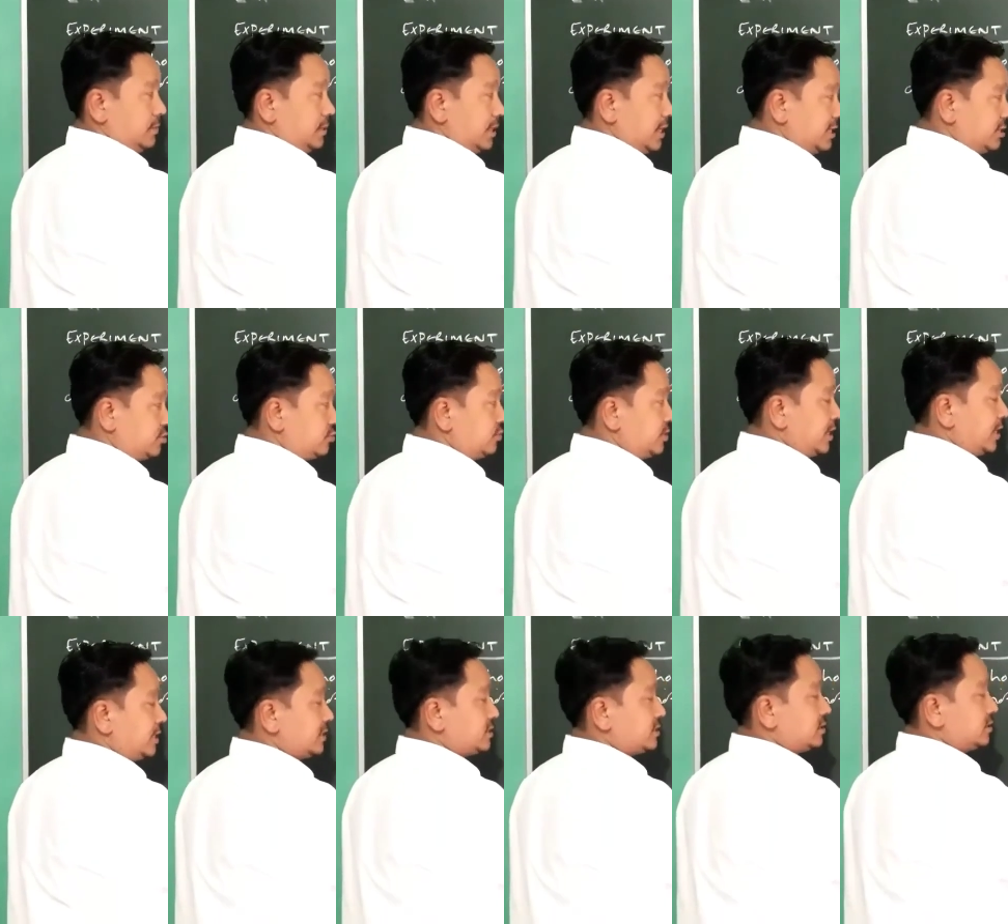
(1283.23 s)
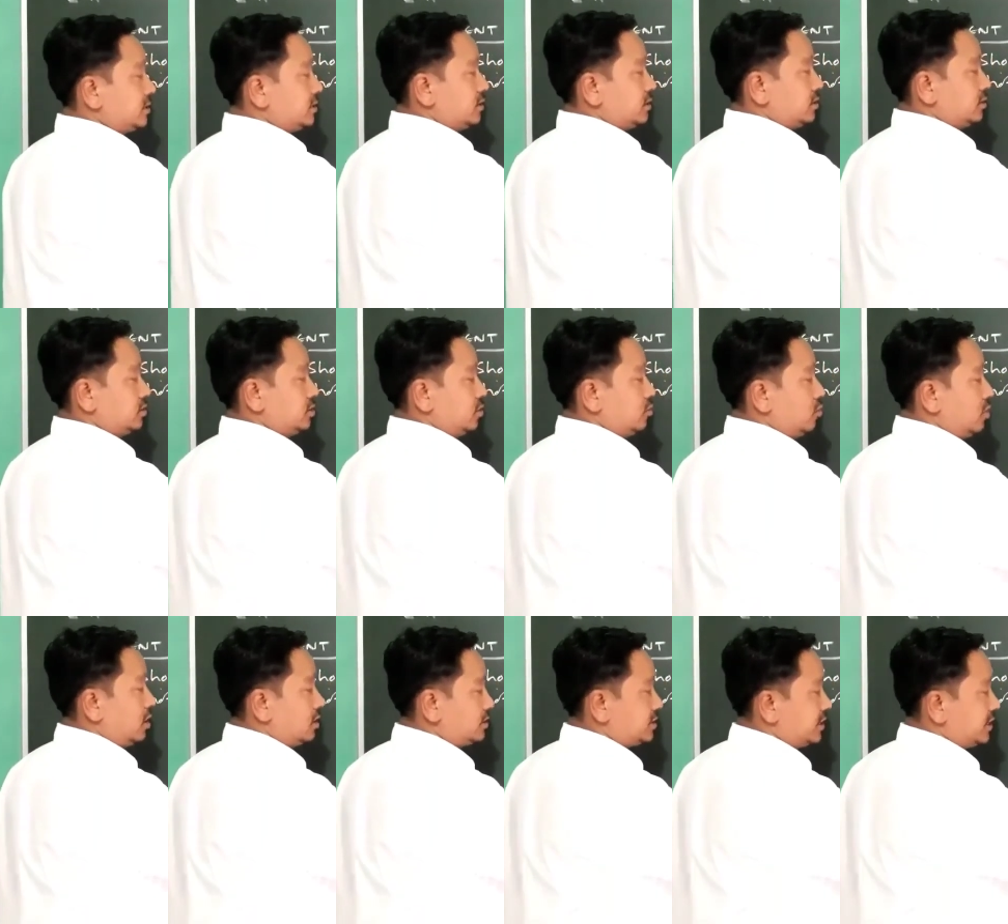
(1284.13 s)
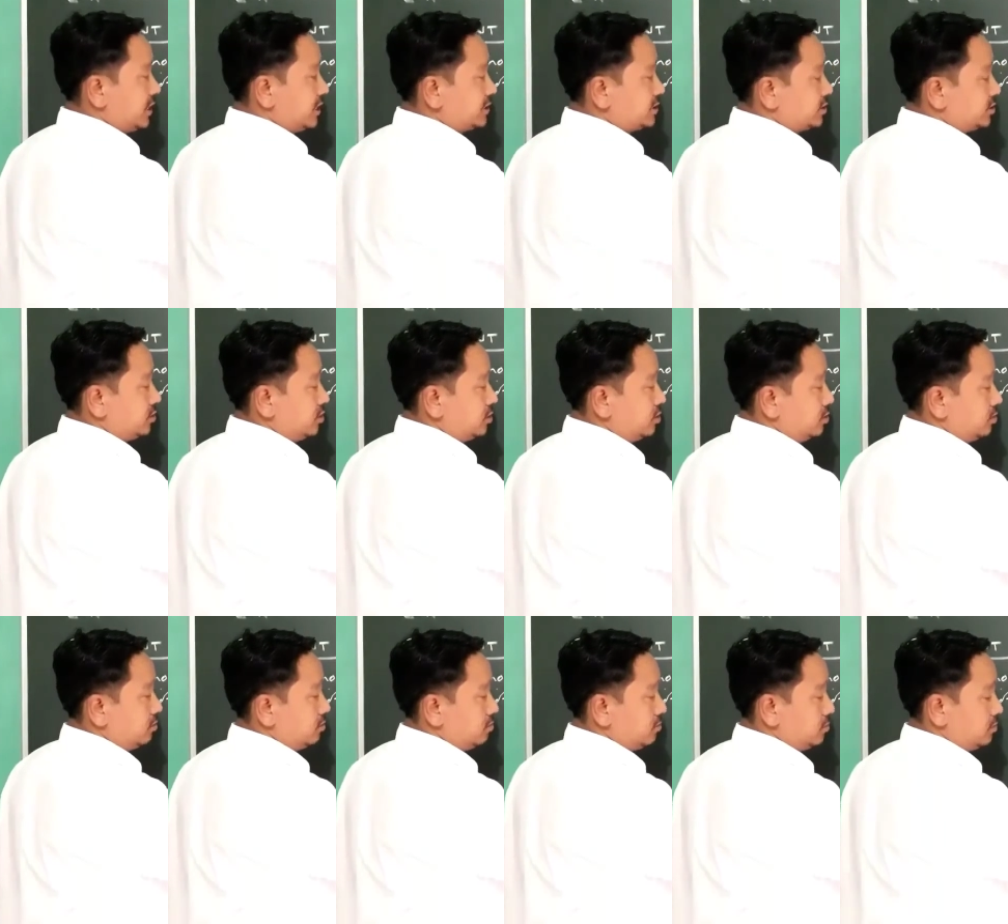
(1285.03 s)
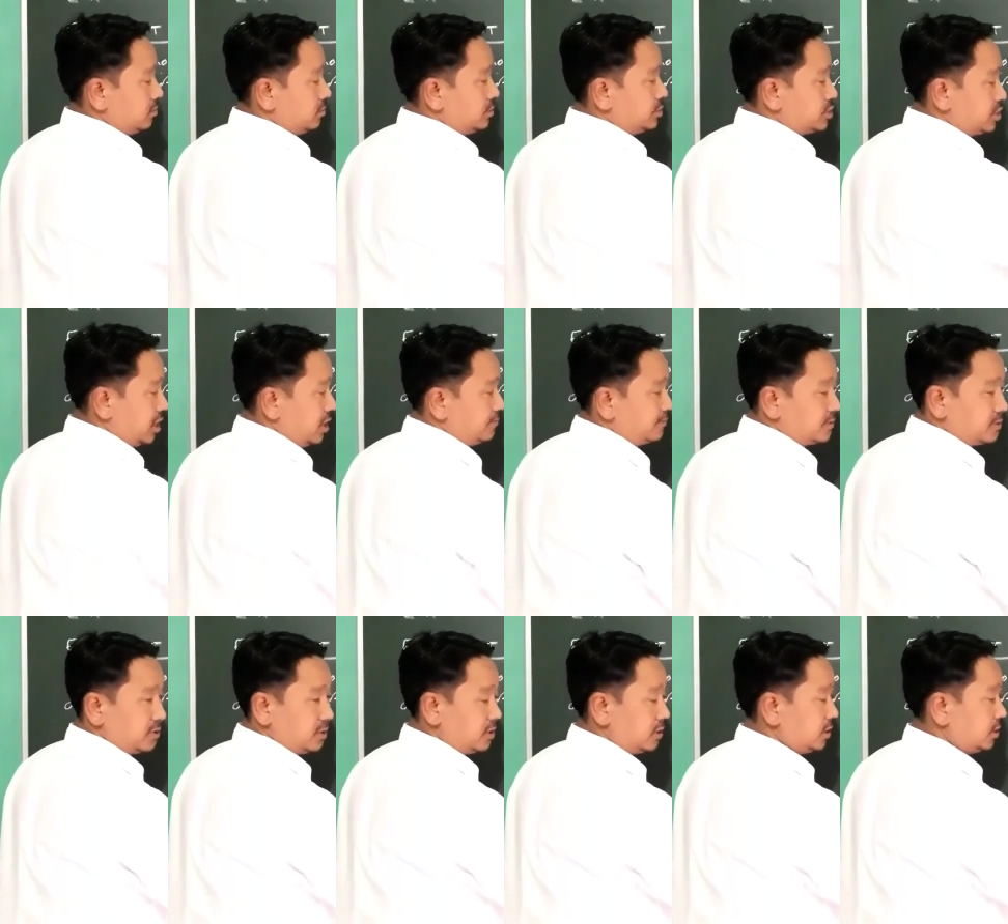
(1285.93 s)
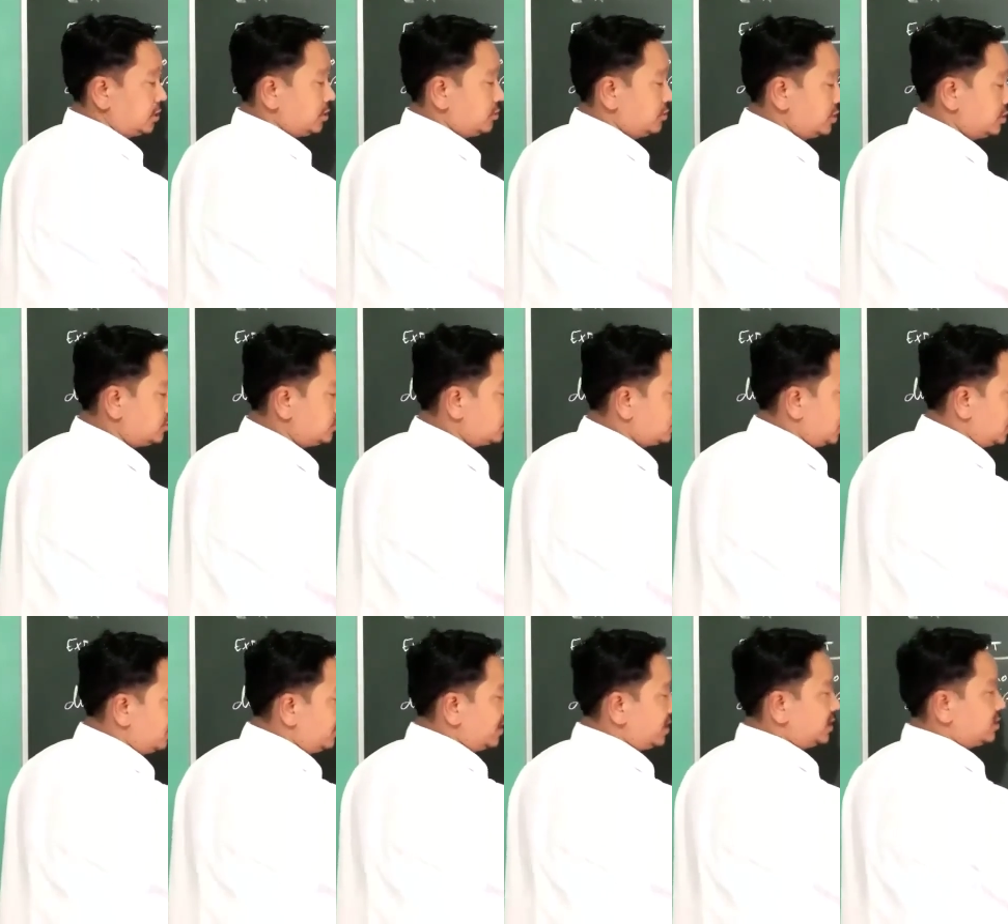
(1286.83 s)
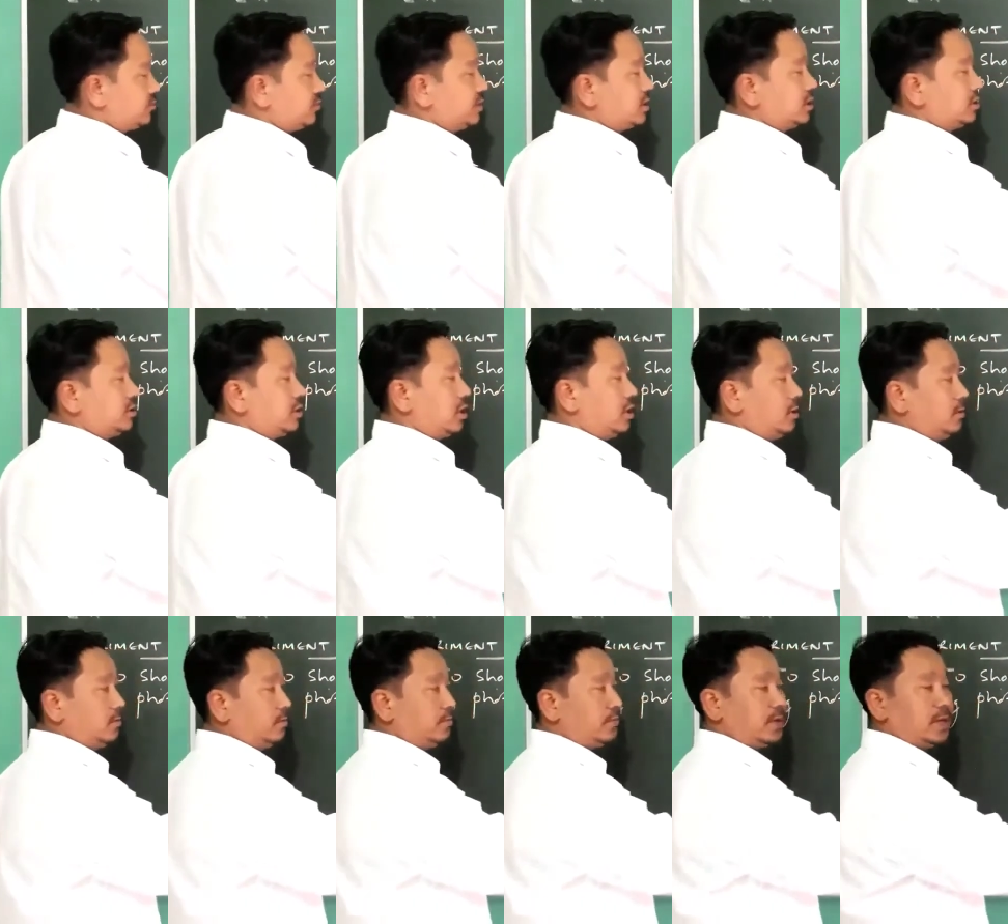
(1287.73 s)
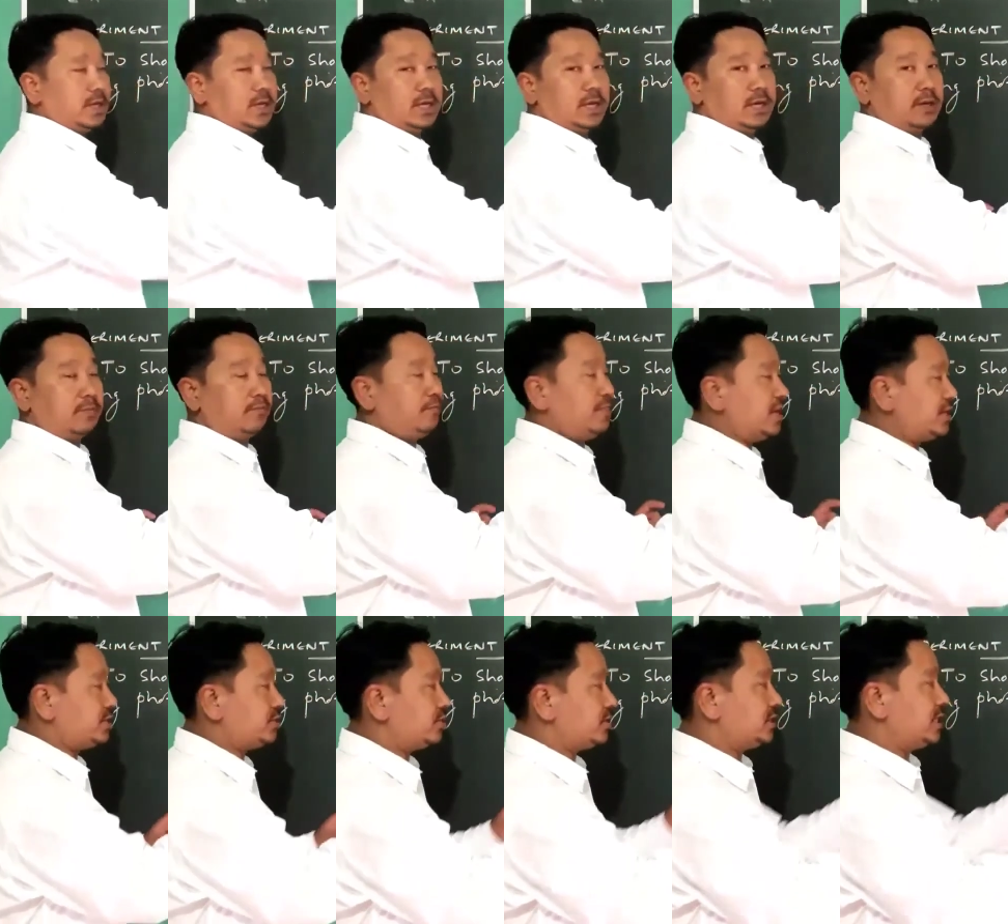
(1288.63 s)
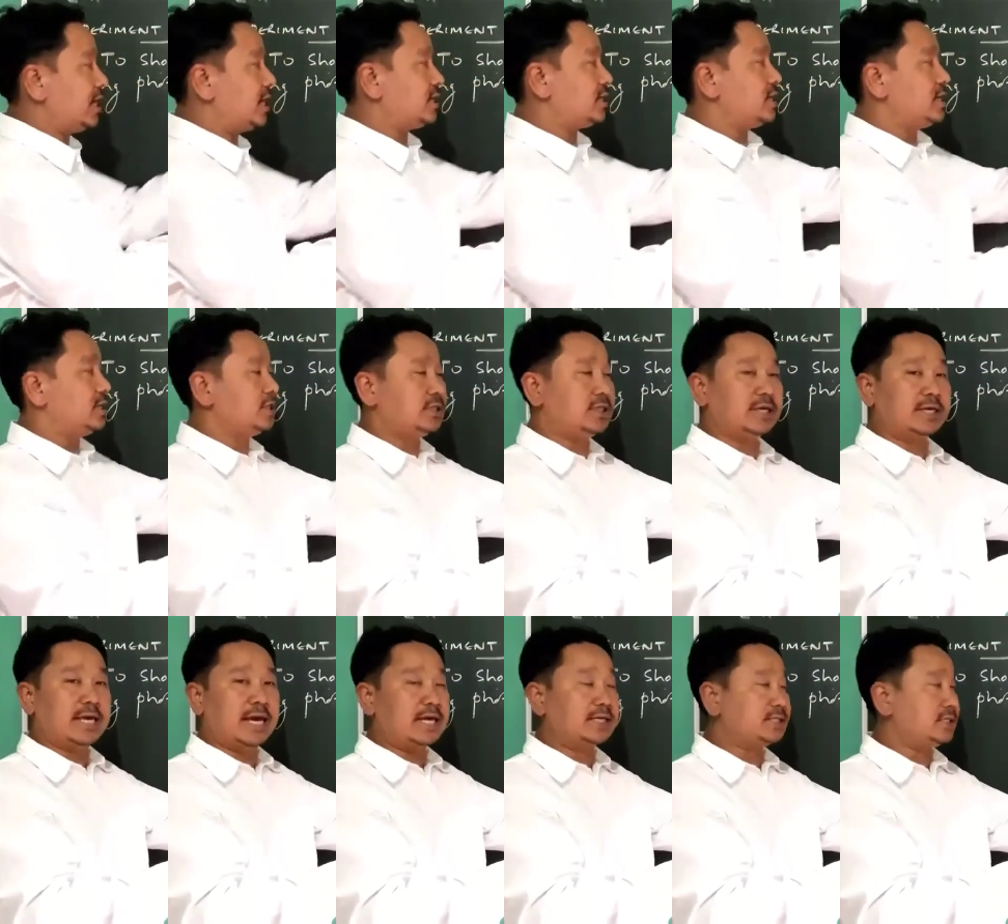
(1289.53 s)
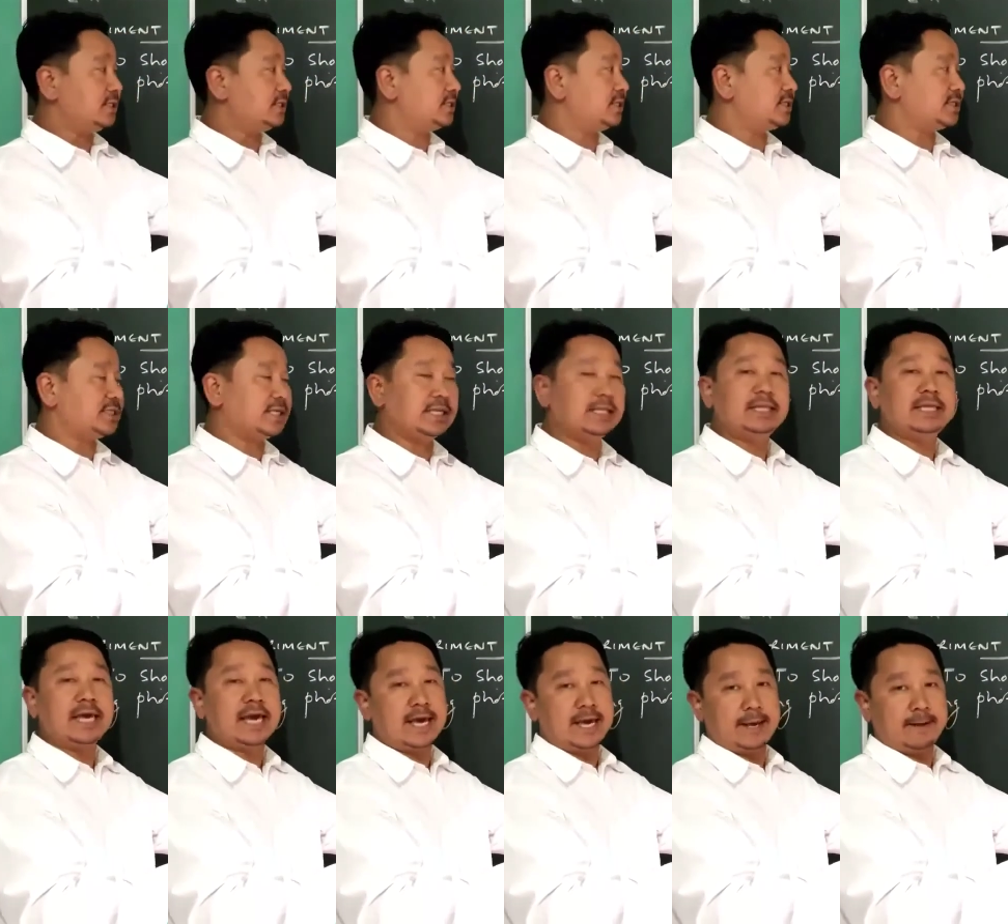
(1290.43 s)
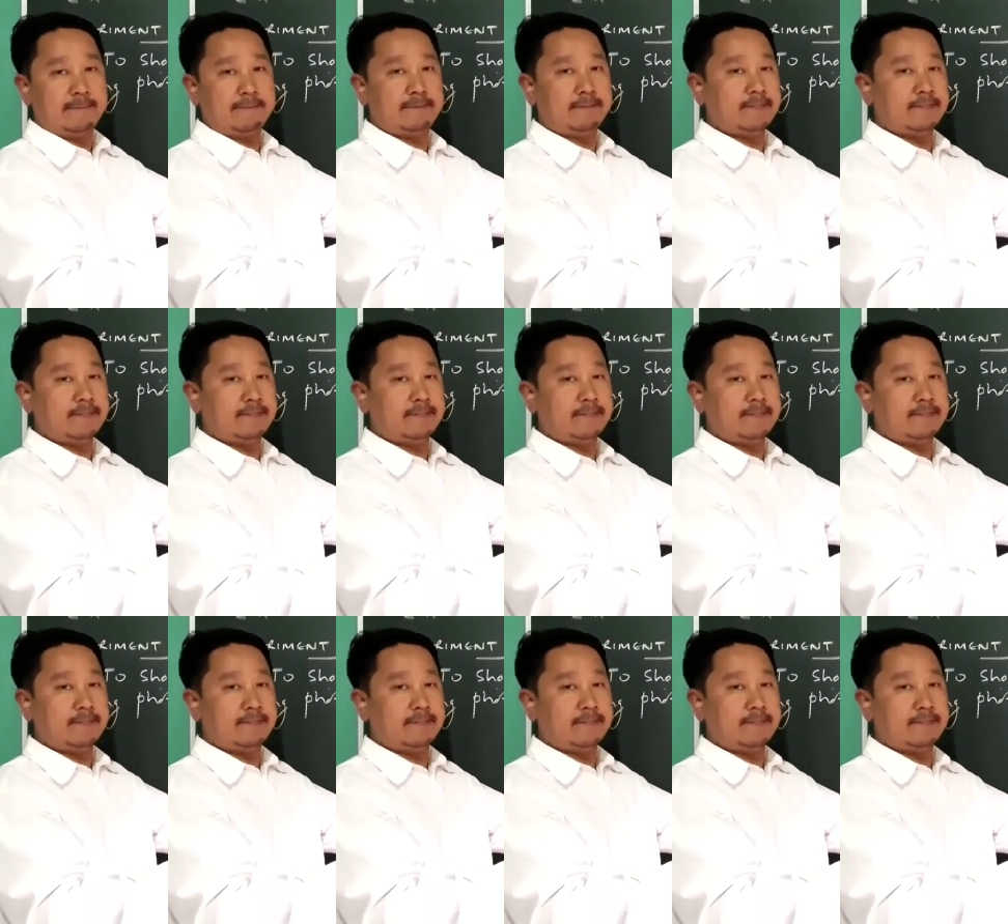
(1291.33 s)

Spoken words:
As soon as the water is dropped, you need to cover it with the thumb. Make sure that the gas is still there.